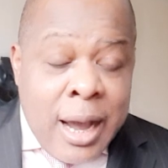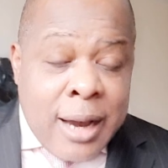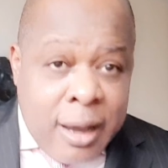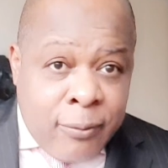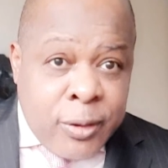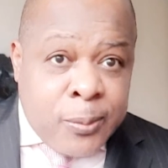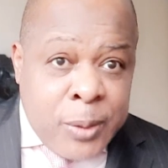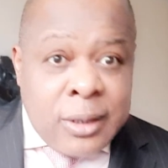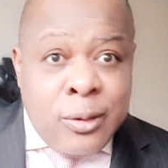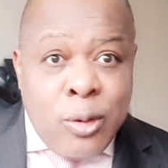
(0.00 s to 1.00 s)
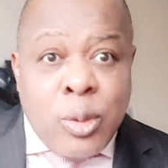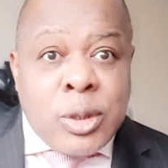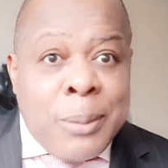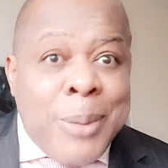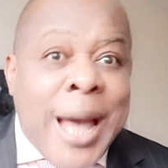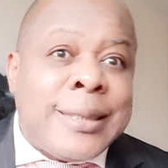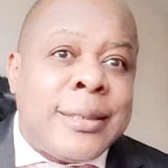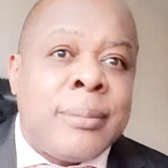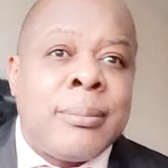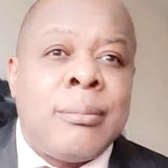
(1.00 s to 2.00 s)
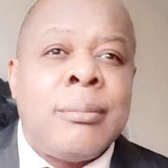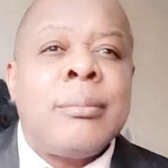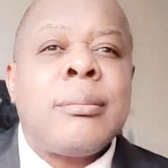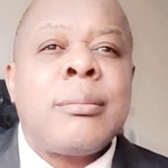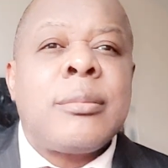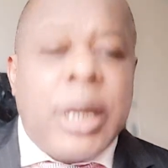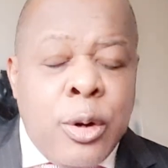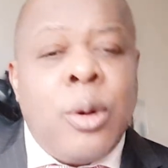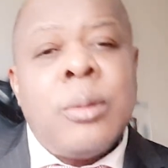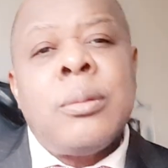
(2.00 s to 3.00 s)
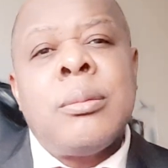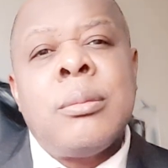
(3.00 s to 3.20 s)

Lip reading: An average person knows the party. They know.